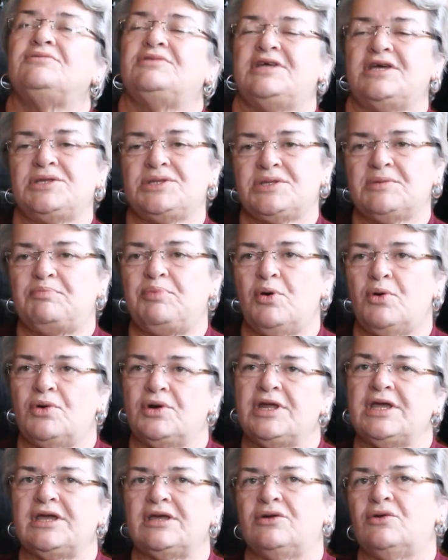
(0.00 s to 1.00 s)
They're
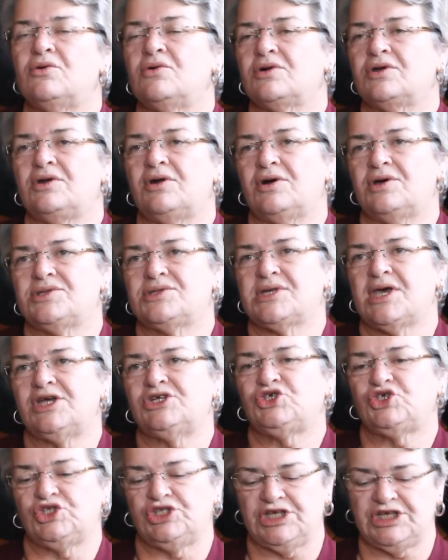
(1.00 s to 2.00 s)
supporting an
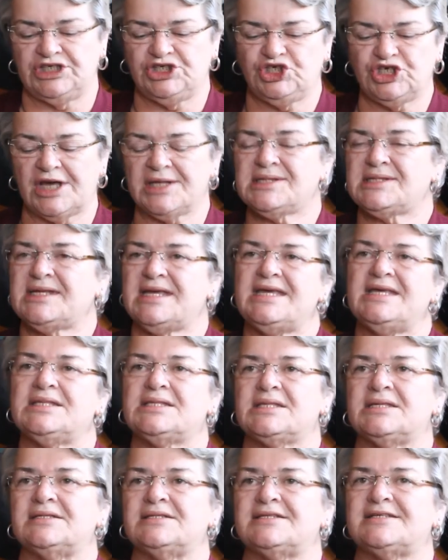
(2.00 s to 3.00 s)
organization that just
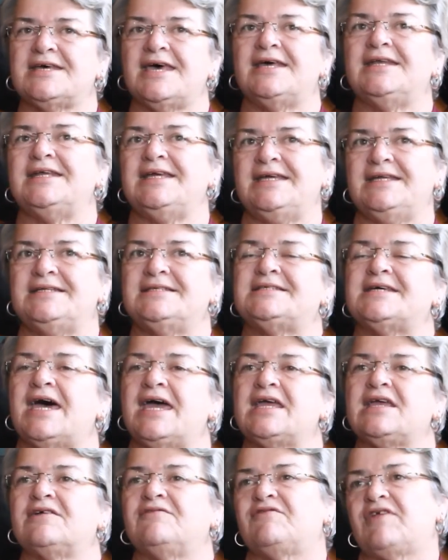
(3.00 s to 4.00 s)
isn't an
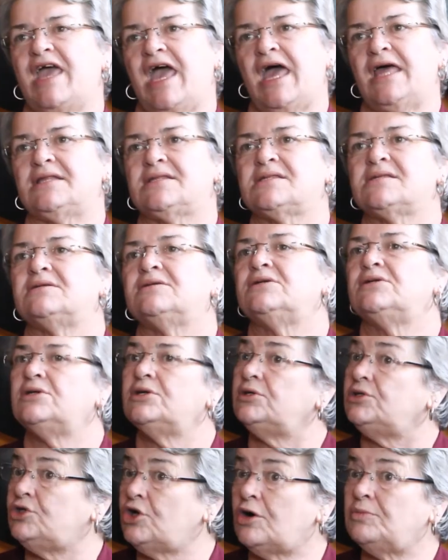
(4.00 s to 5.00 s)
intake of cats and an
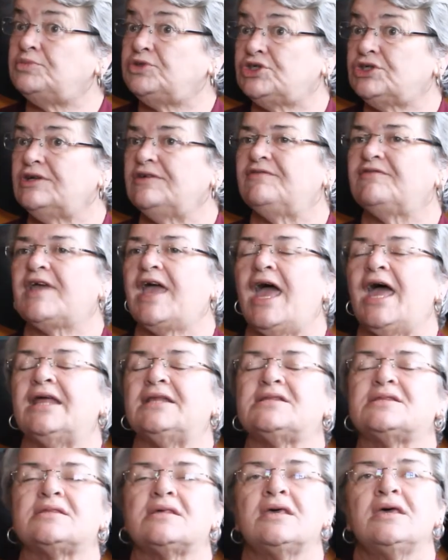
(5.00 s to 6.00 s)
adoption of
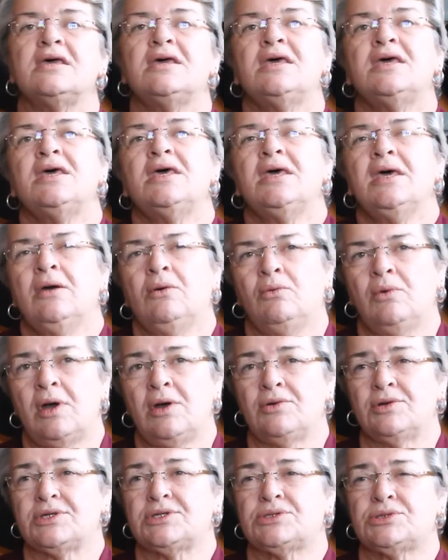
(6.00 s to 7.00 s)
cats.
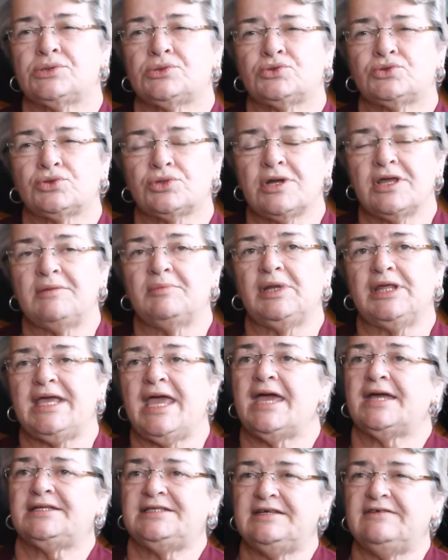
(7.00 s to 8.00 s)
We're extremely
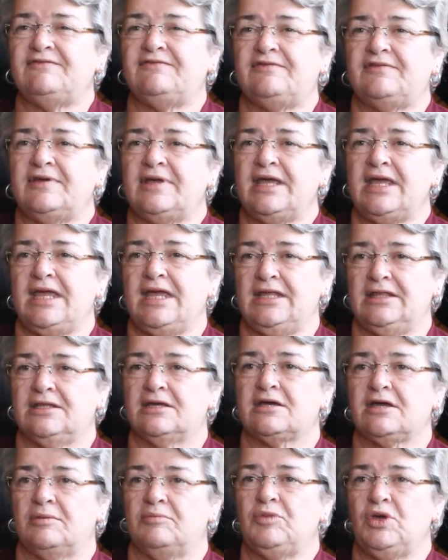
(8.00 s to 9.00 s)
active in
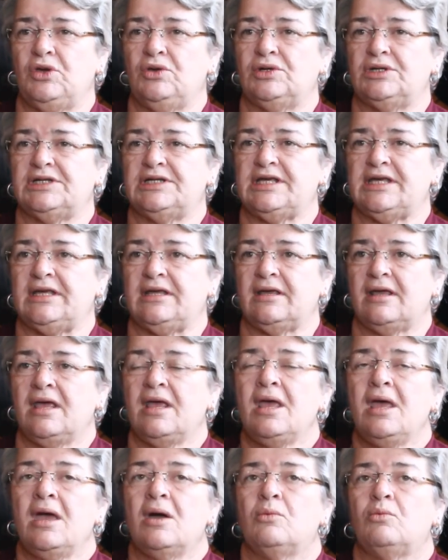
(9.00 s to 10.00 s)
the community.
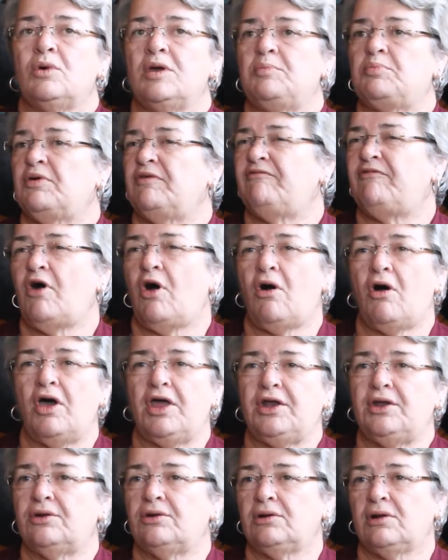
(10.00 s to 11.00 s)
We
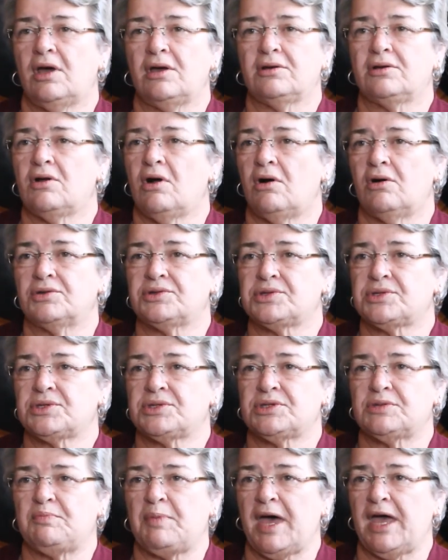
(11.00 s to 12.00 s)
provide low-cost
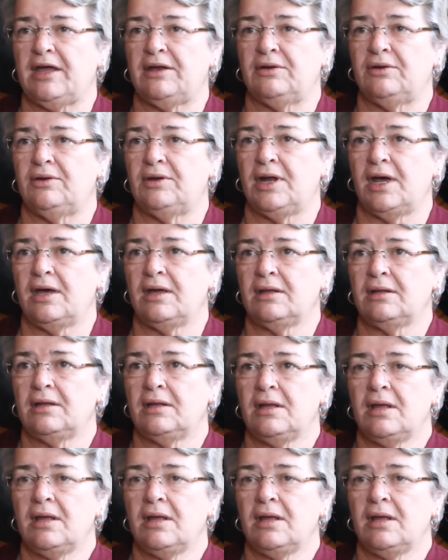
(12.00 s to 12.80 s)
spay-neuter.